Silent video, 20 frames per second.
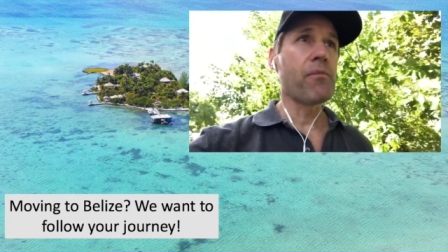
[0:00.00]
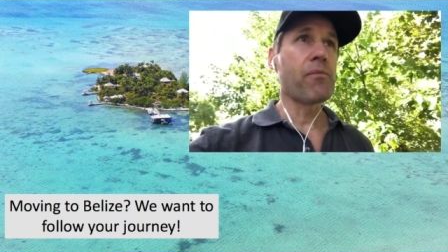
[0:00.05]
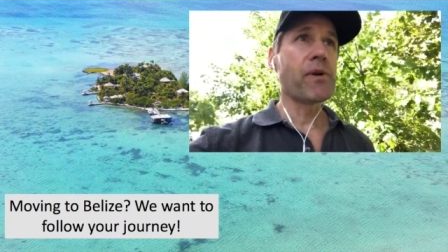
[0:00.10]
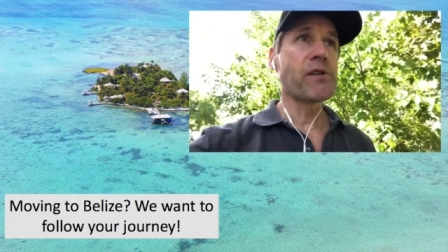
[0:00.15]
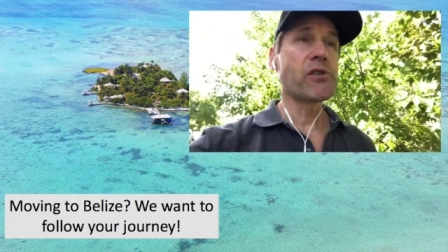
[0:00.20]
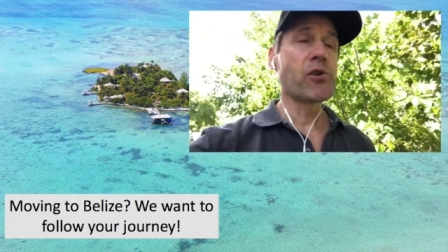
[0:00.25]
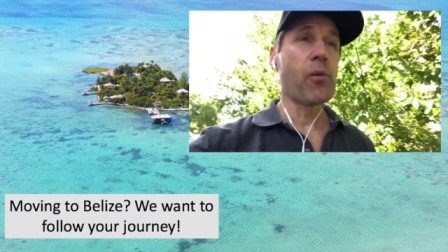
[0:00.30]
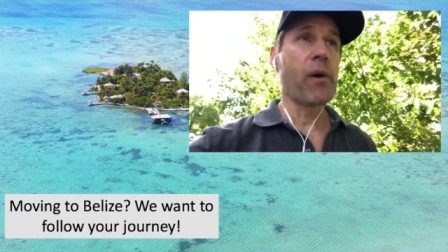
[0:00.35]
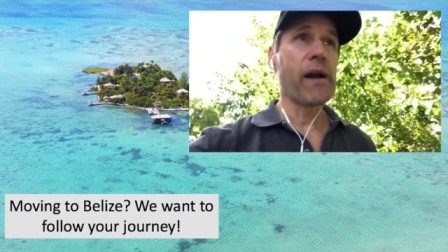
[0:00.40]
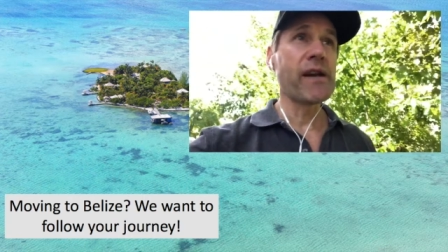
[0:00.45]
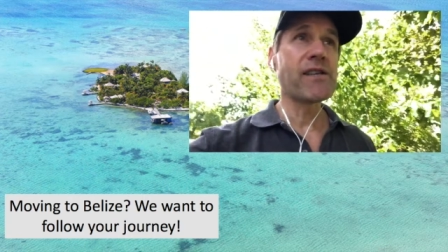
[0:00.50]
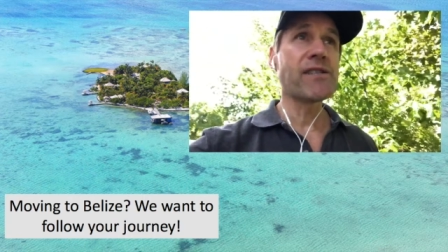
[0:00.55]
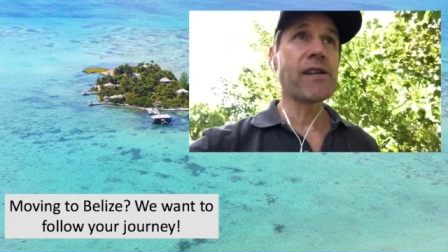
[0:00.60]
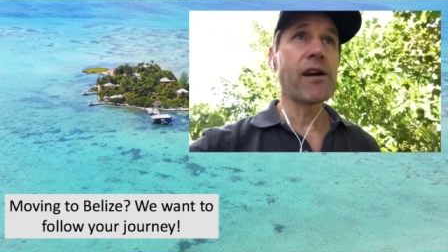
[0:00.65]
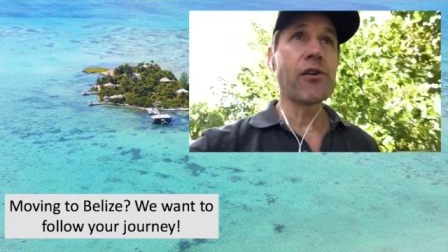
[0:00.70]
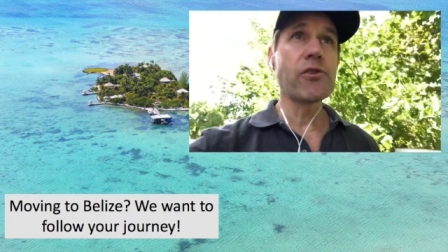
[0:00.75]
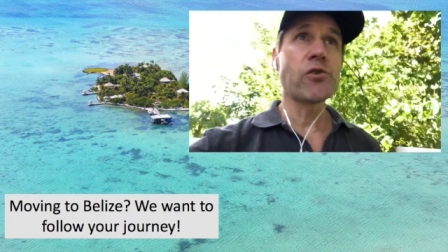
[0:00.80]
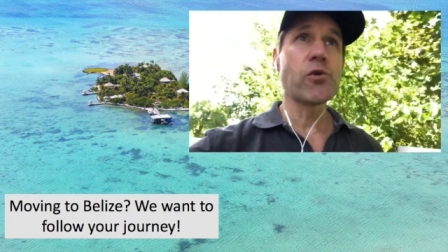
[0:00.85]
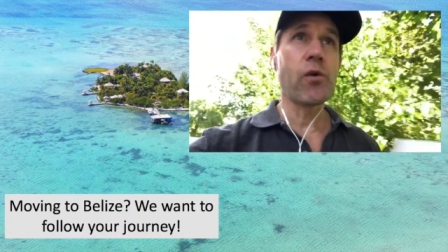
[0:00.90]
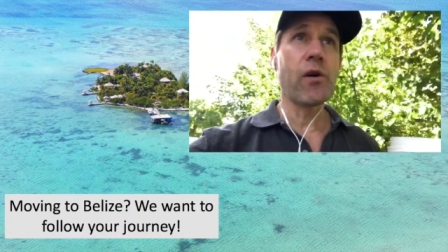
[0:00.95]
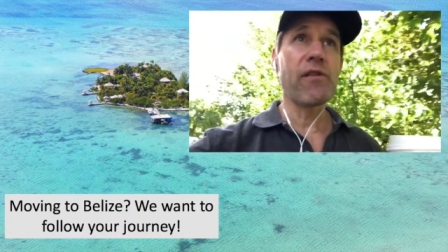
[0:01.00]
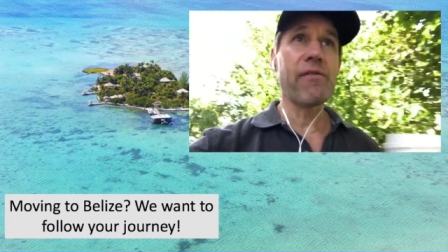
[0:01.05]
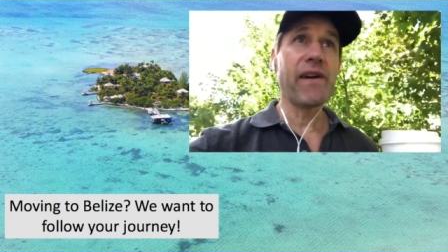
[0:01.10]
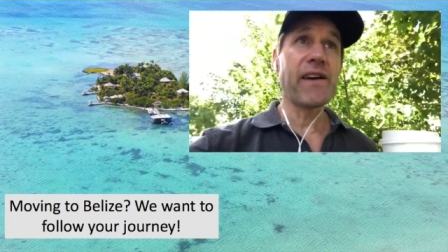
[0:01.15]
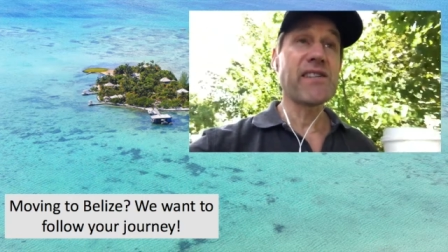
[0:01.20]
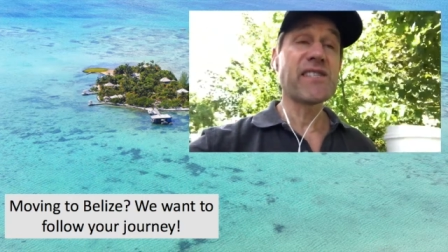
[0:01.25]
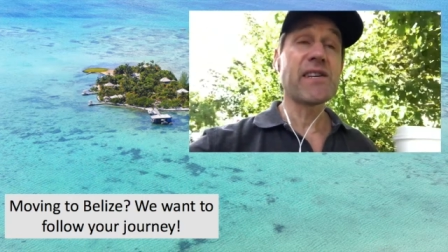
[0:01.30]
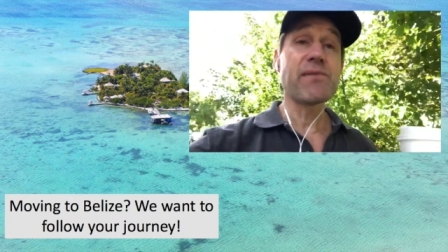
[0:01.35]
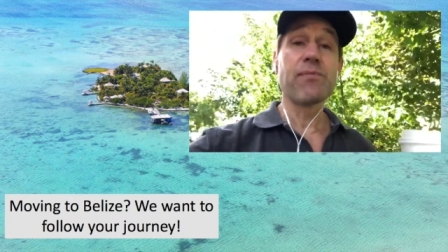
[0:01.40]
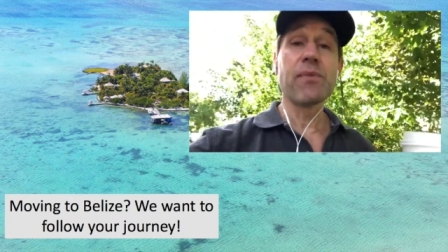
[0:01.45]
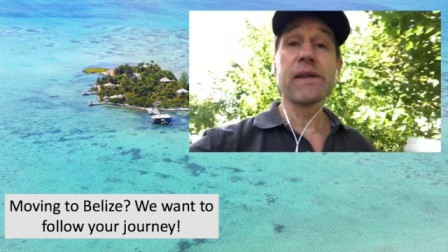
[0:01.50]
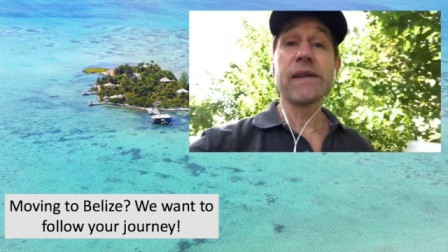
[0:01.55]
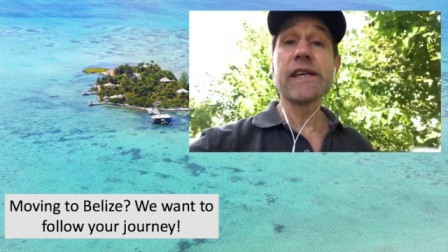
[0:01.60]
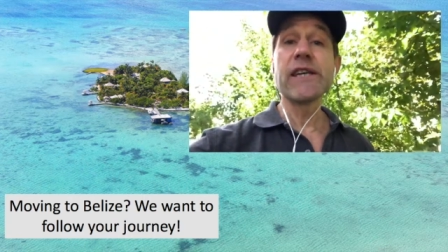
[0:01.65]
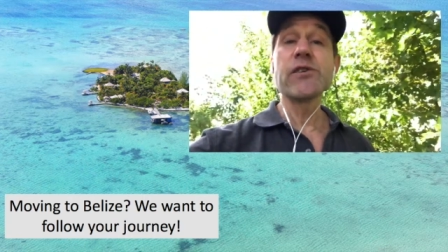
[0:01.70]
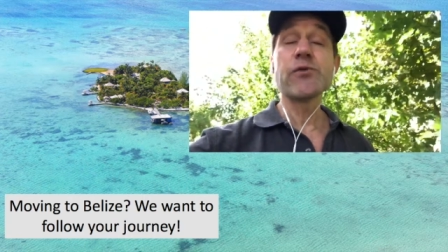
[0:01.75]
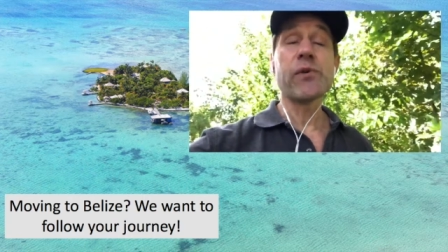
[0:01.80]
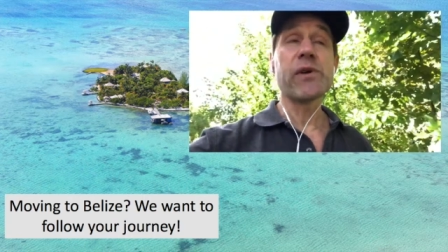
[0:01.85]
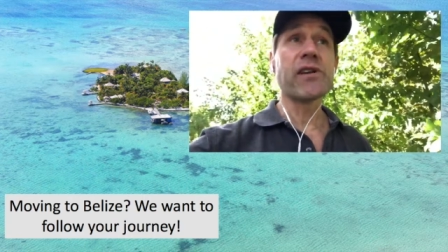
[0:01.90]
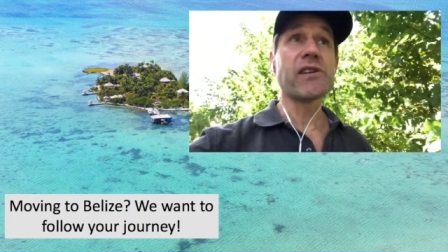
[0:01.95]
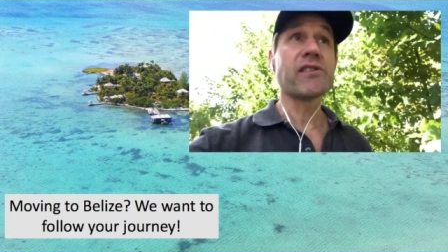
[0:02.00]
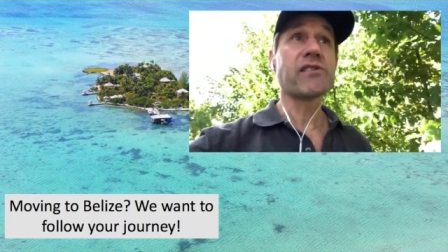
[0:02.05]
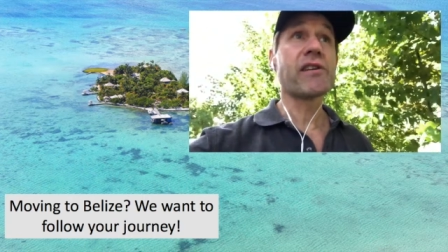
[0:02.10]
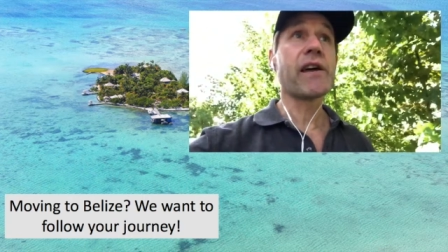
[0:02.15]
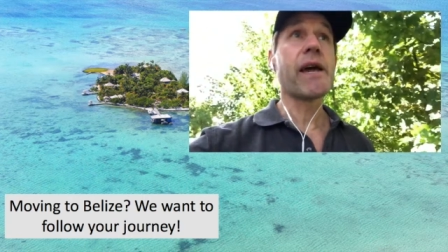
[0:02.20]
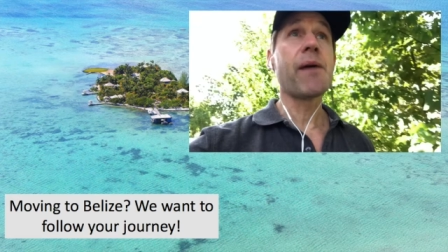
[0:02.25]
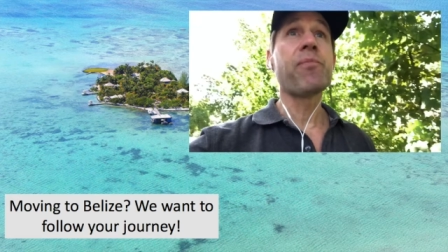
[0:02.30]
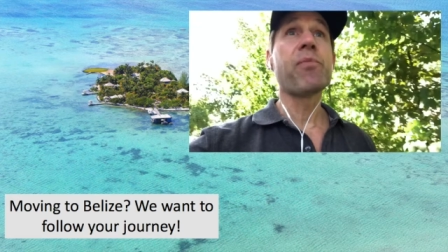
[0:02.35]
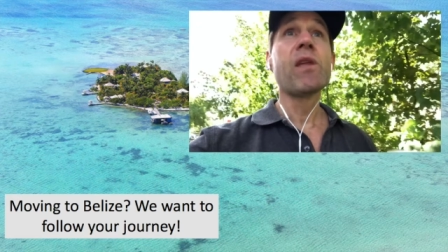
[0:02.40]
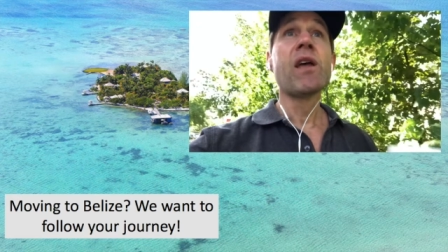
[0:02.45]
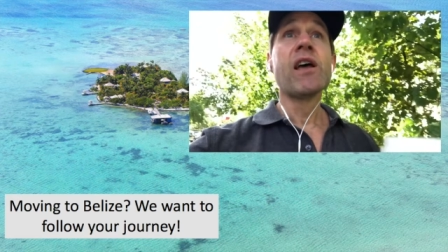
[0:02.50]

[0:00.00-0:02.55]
but you want to start to invest in Belize real estate